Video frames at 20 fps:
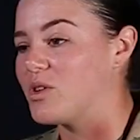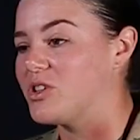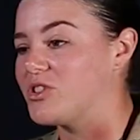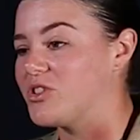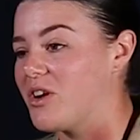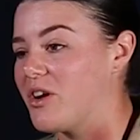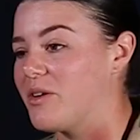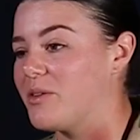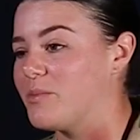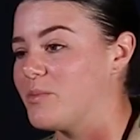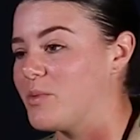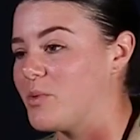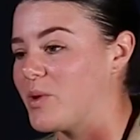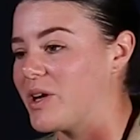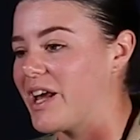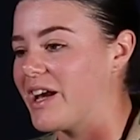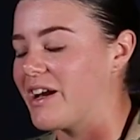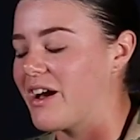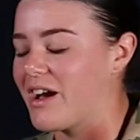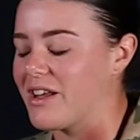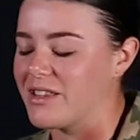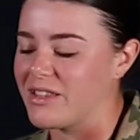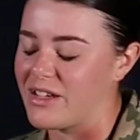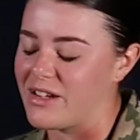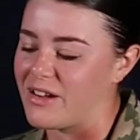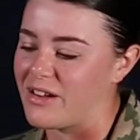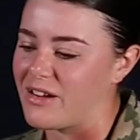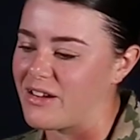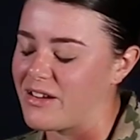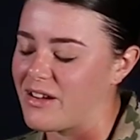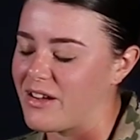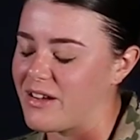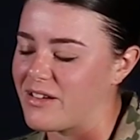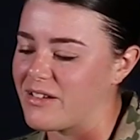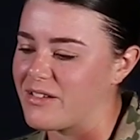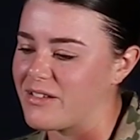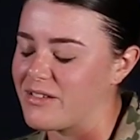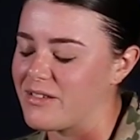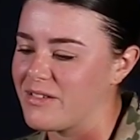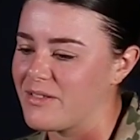Fort Drum, when I got there,
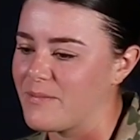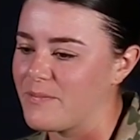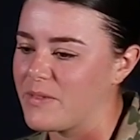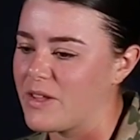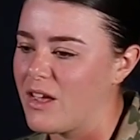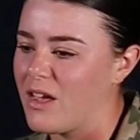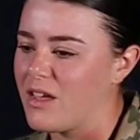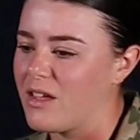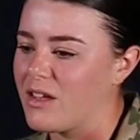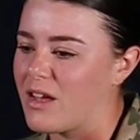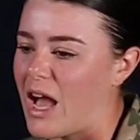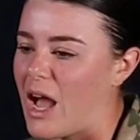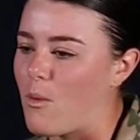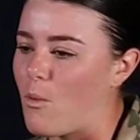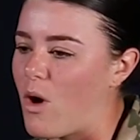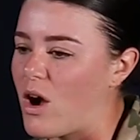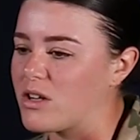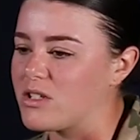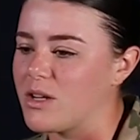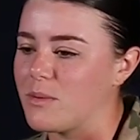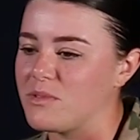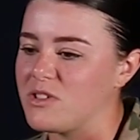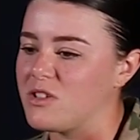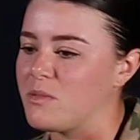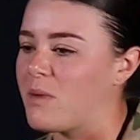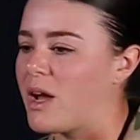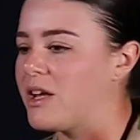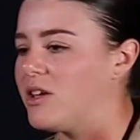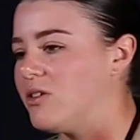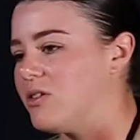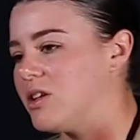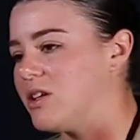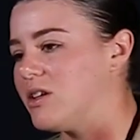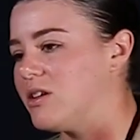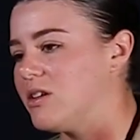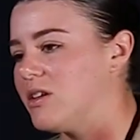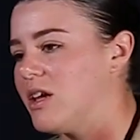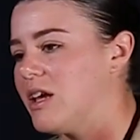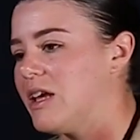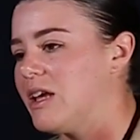I walked up to my
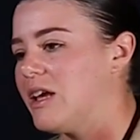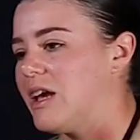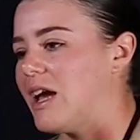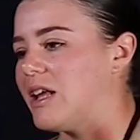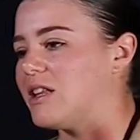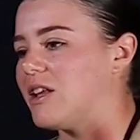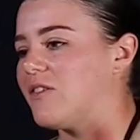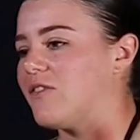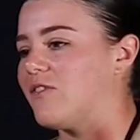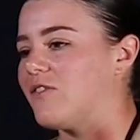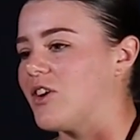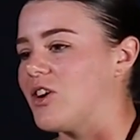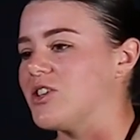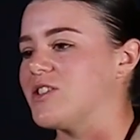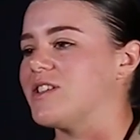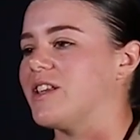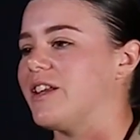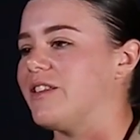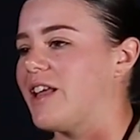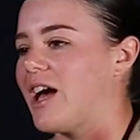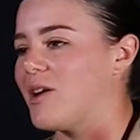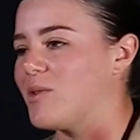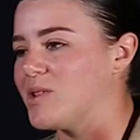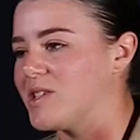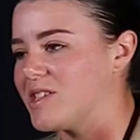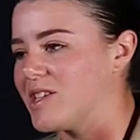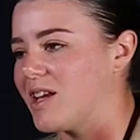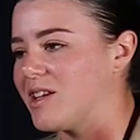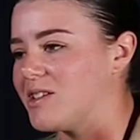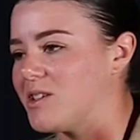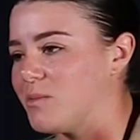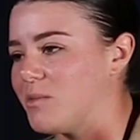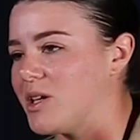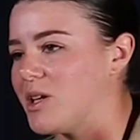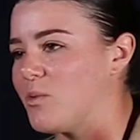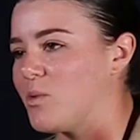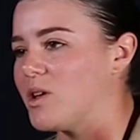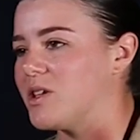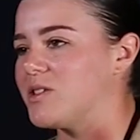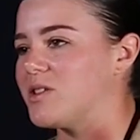unit, and the first thing that was said to
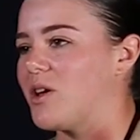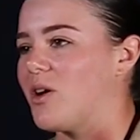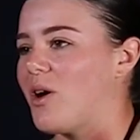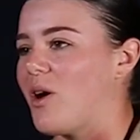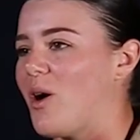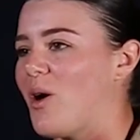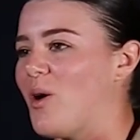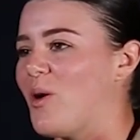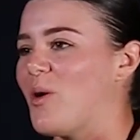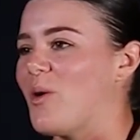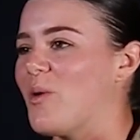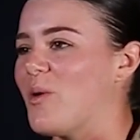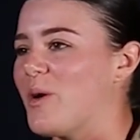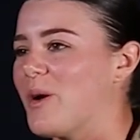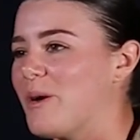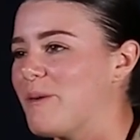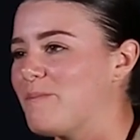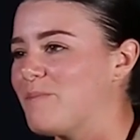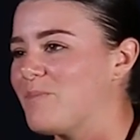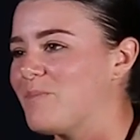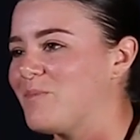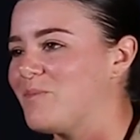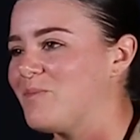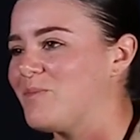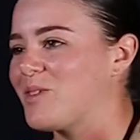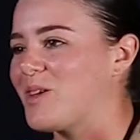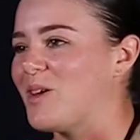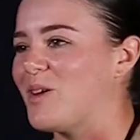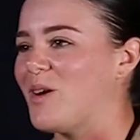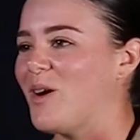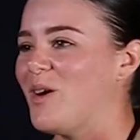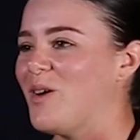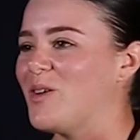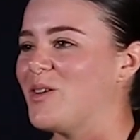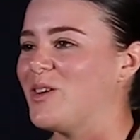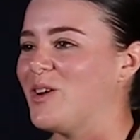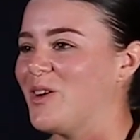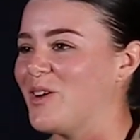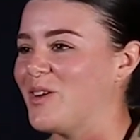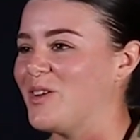me was, "Oh,
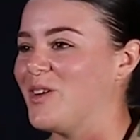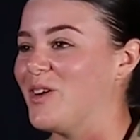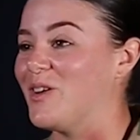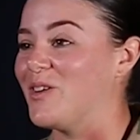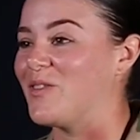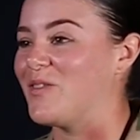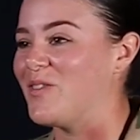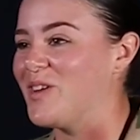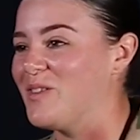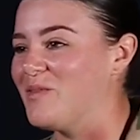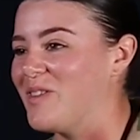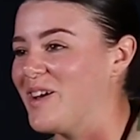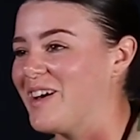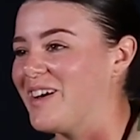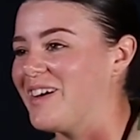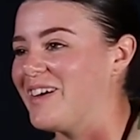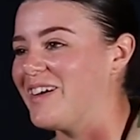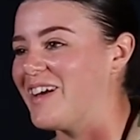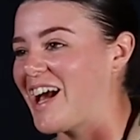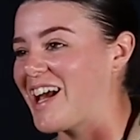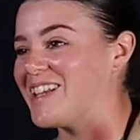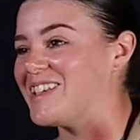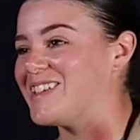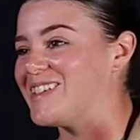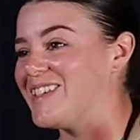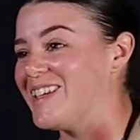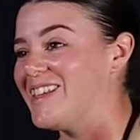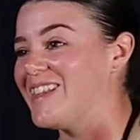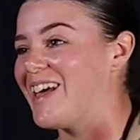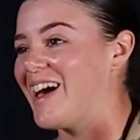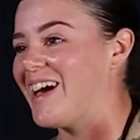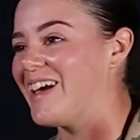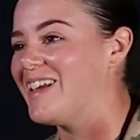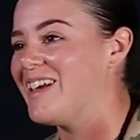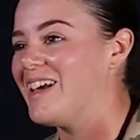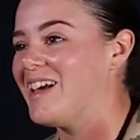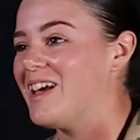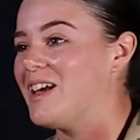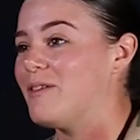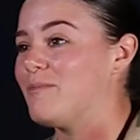oh, you're a female. I can see
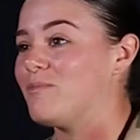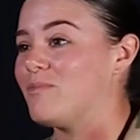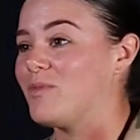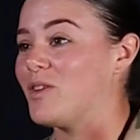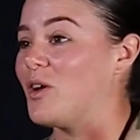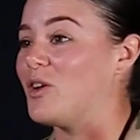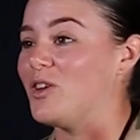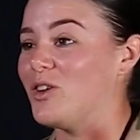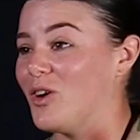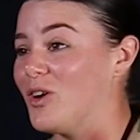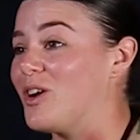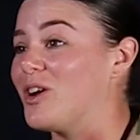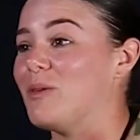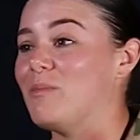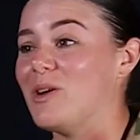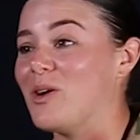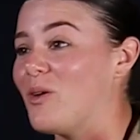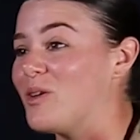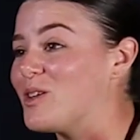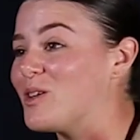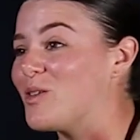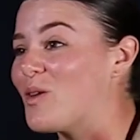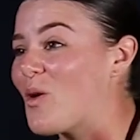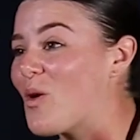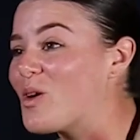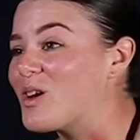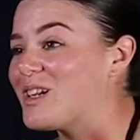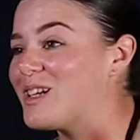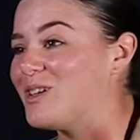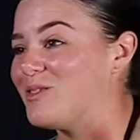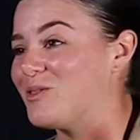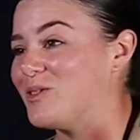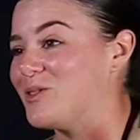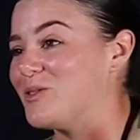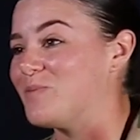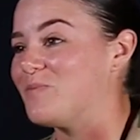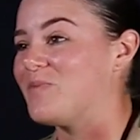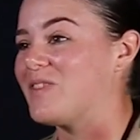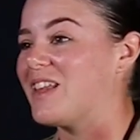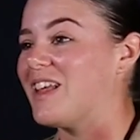that. You're going to be going to the orderly
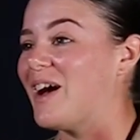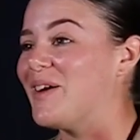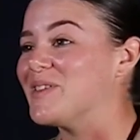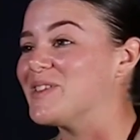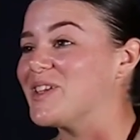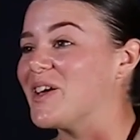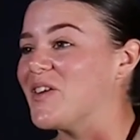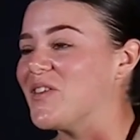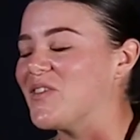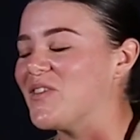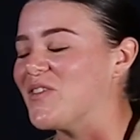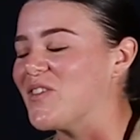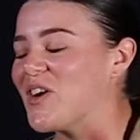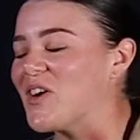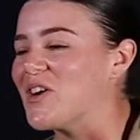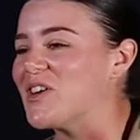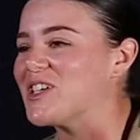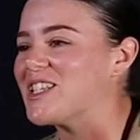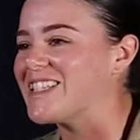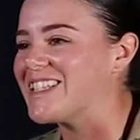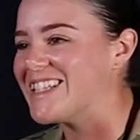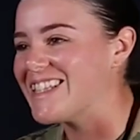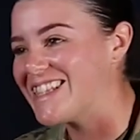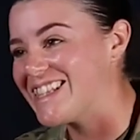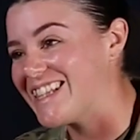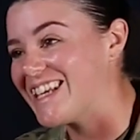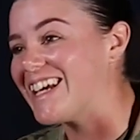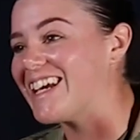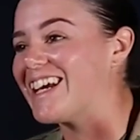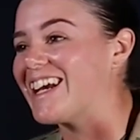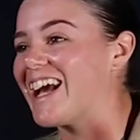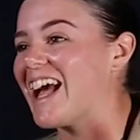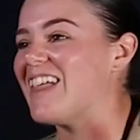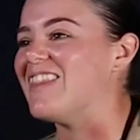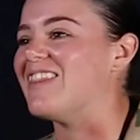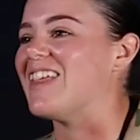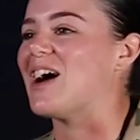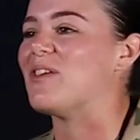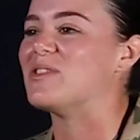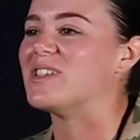room. That was the first thing
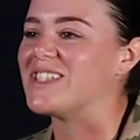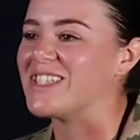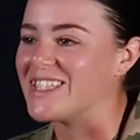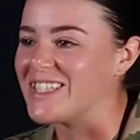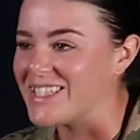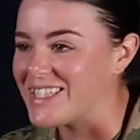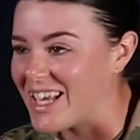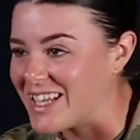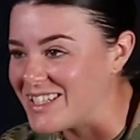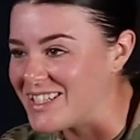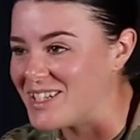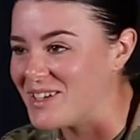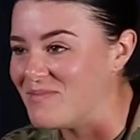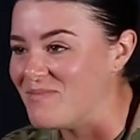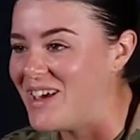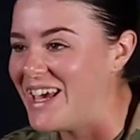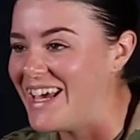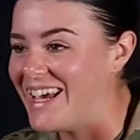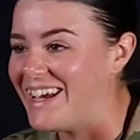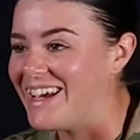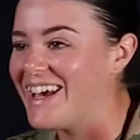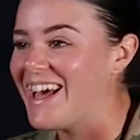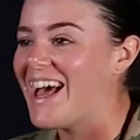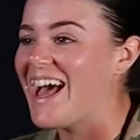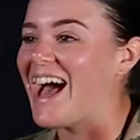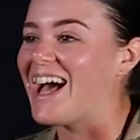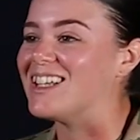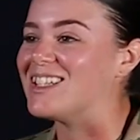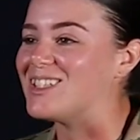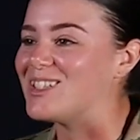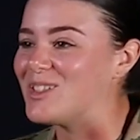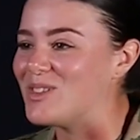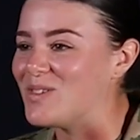that was said to me as